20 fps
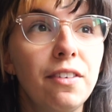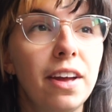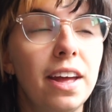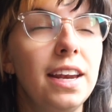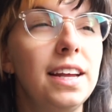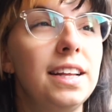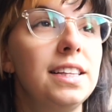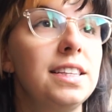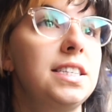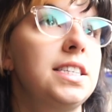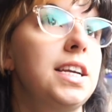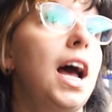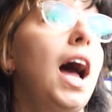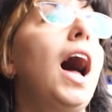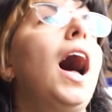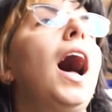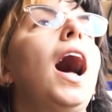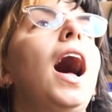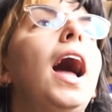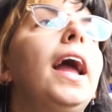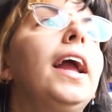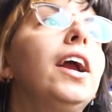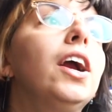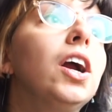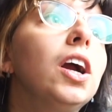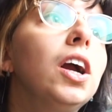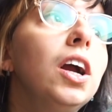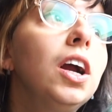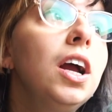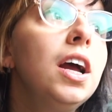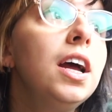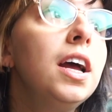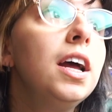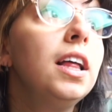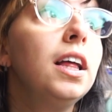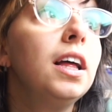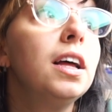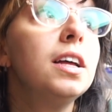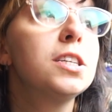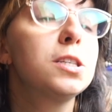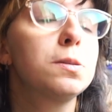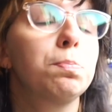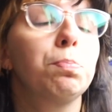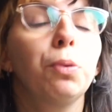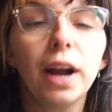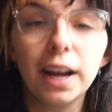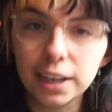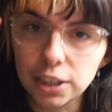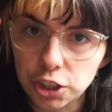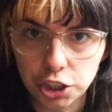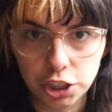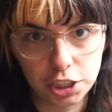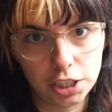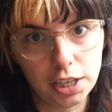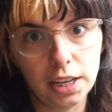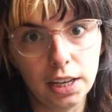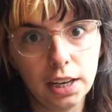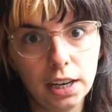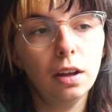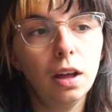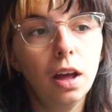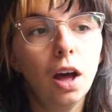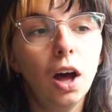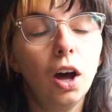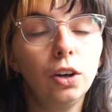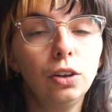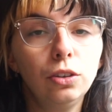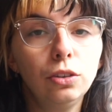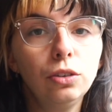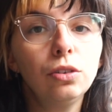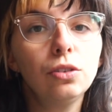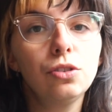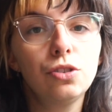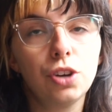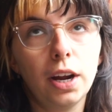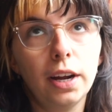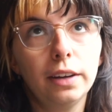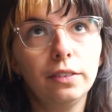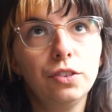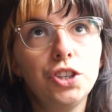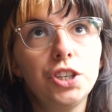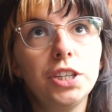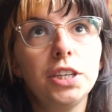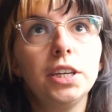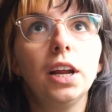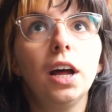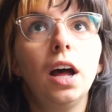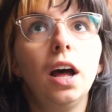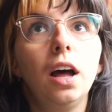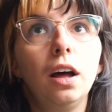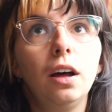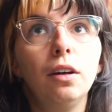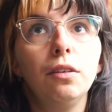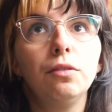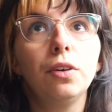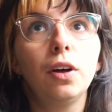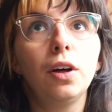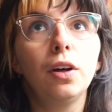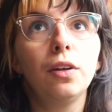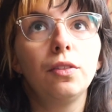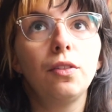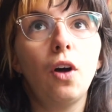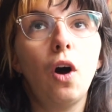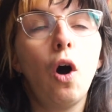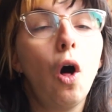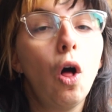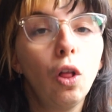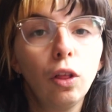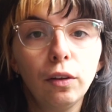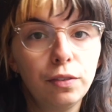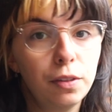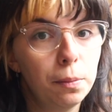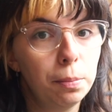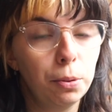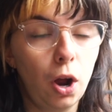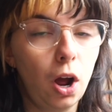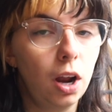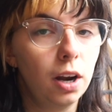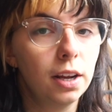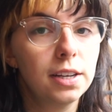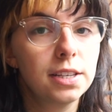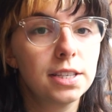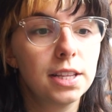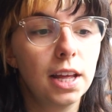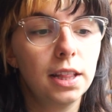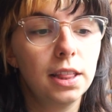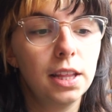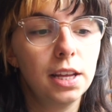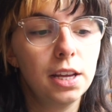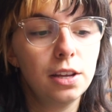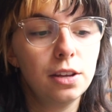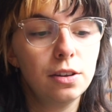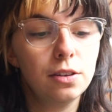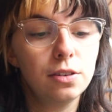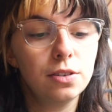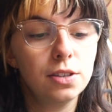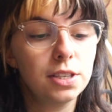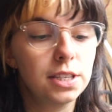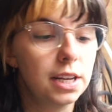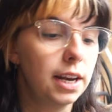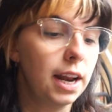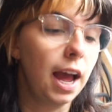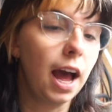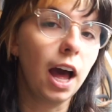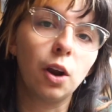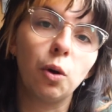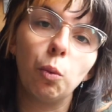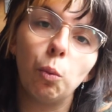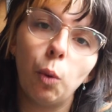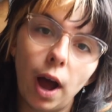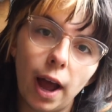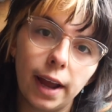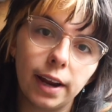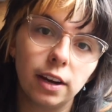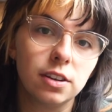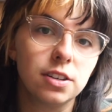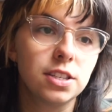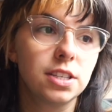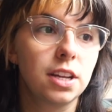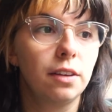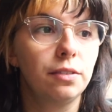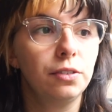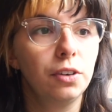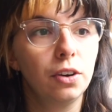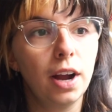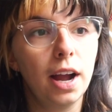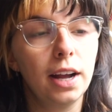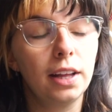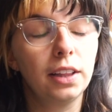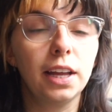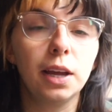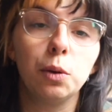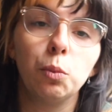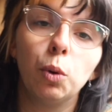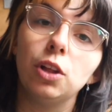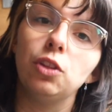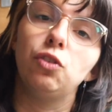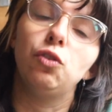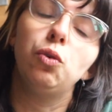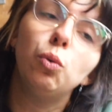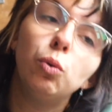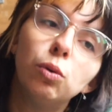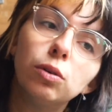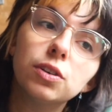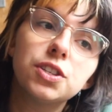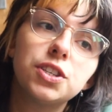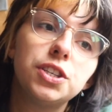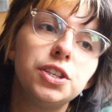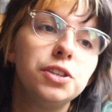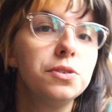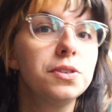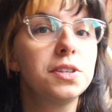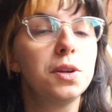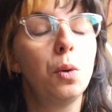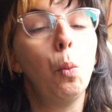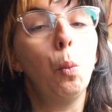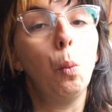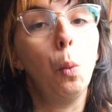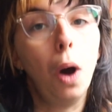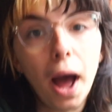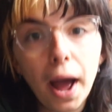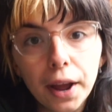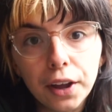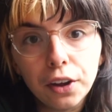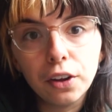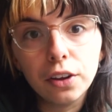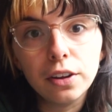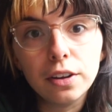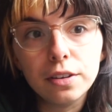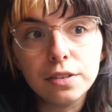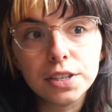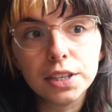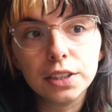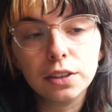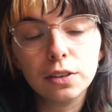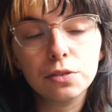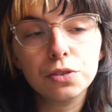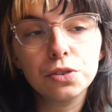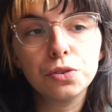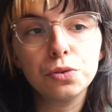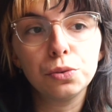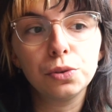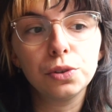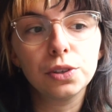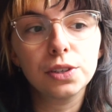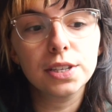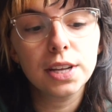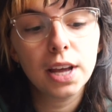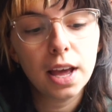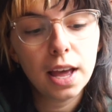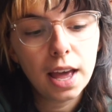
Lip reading: an entire spreadsheet, a Google Drive sheet of all of the products that they use and how to wire stuff correctly and what tools to use and why you're using those tools.